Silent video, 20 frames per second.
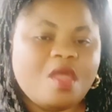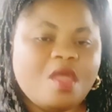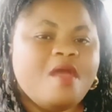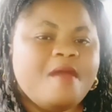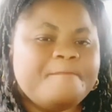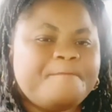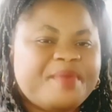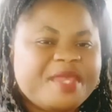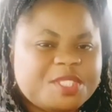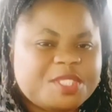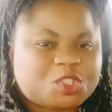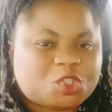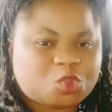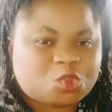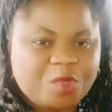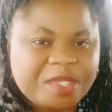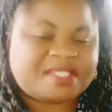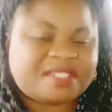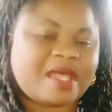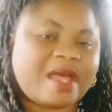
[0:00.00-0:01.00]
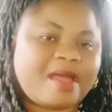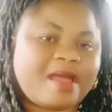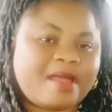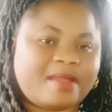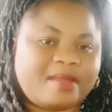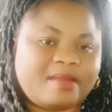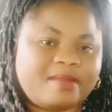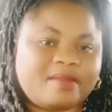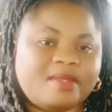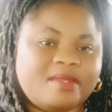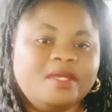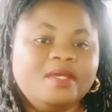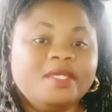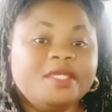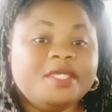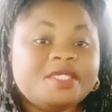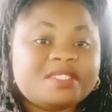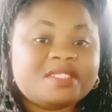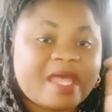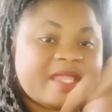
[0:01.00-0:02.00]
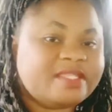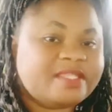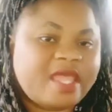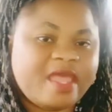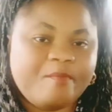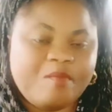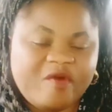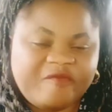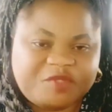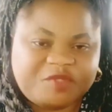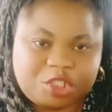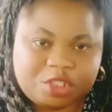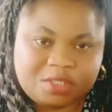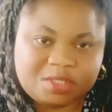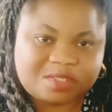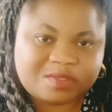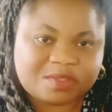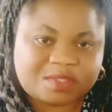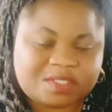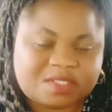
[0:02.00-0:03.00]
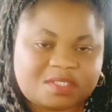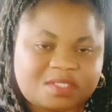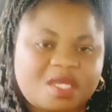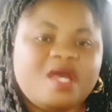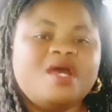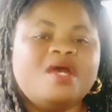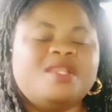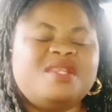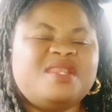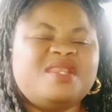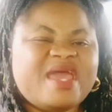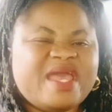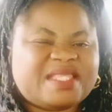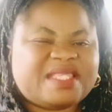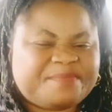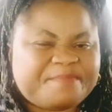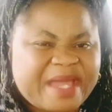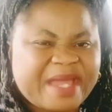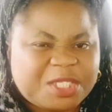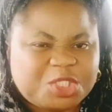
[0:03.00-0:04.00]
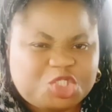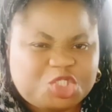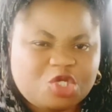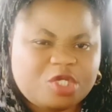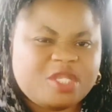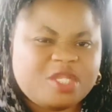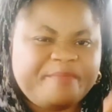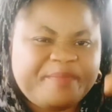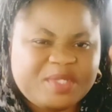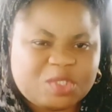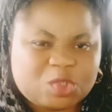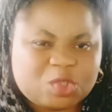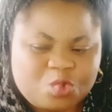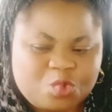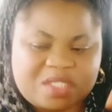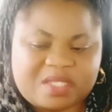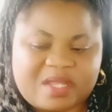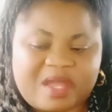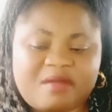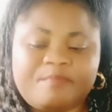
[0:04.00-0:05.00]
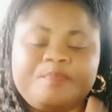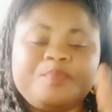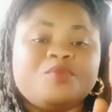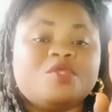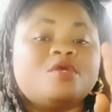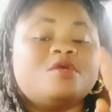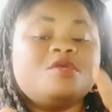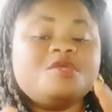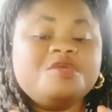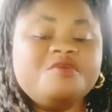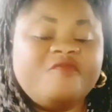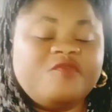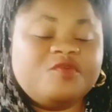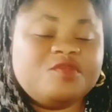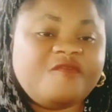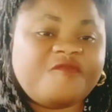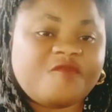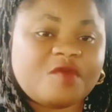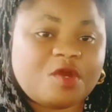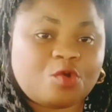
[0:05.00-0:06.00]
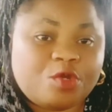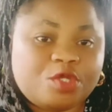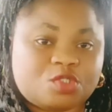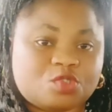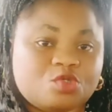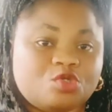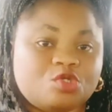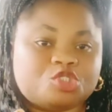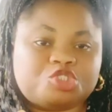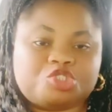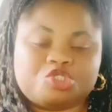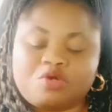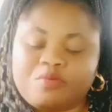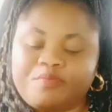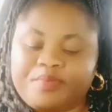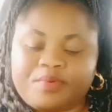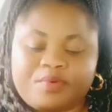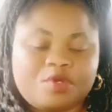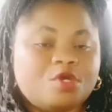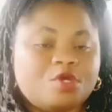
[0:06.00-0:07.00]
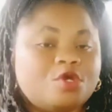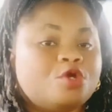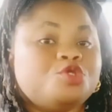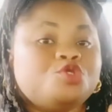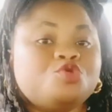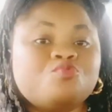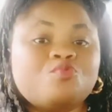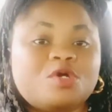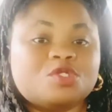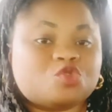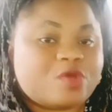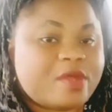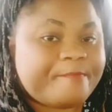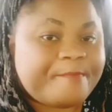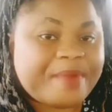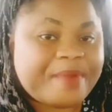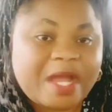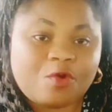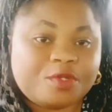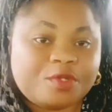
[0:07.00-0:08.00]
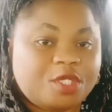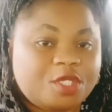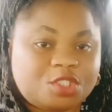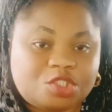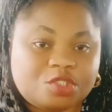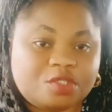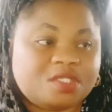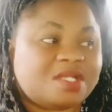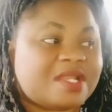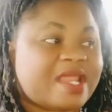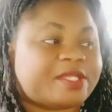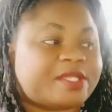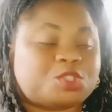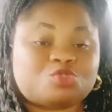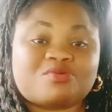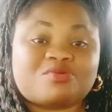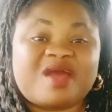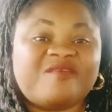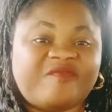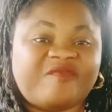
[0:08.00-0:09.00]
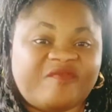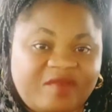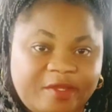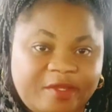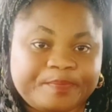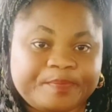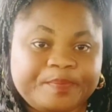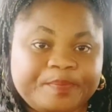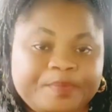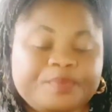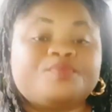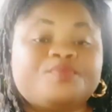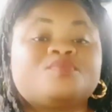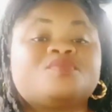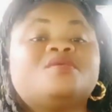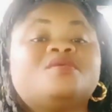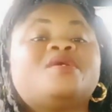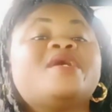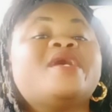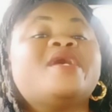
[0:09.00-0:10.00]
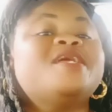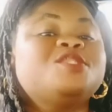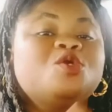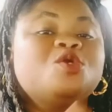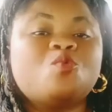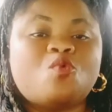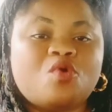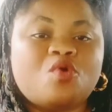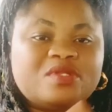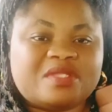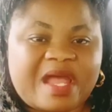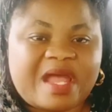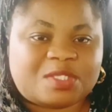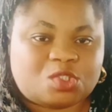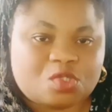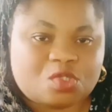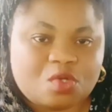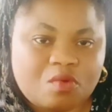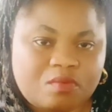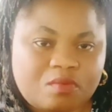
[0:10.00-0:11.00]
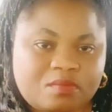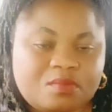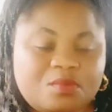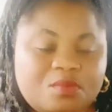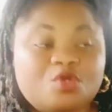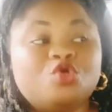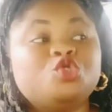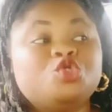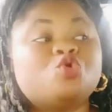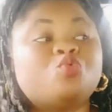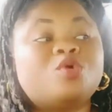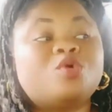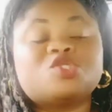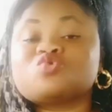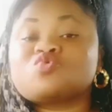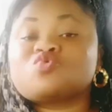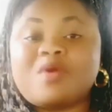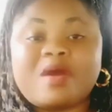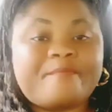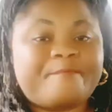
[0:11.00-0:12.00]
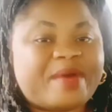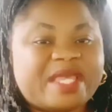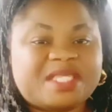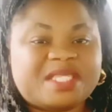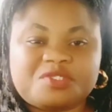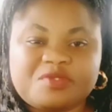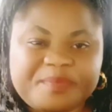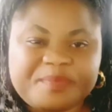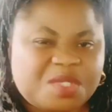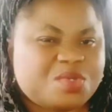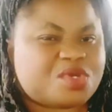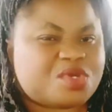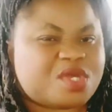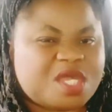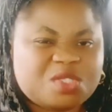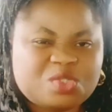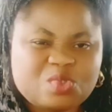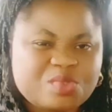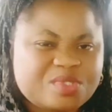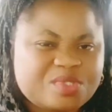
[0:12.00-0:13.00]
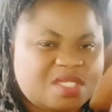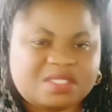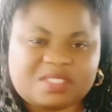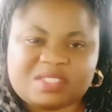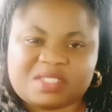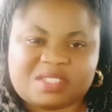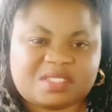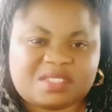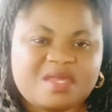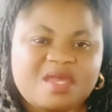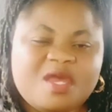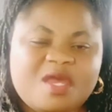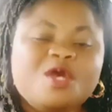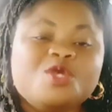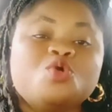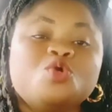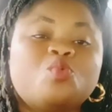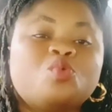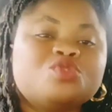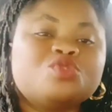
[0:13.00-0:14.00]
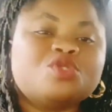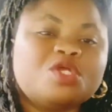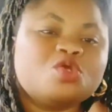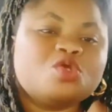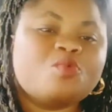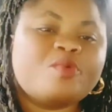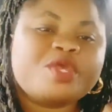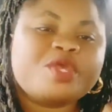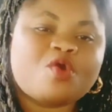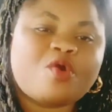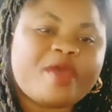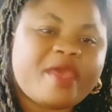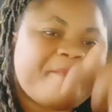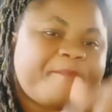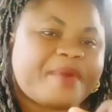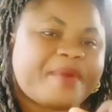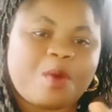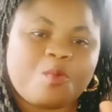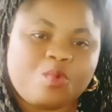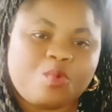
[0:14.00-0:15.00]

be sweeter. In the name of Jesus, let my journey be sweeter. Even if you're going to your shop, you want to embark on a journey like traveling, anyone at all, you want to go and buy something, you can do this. You will not know when your helper will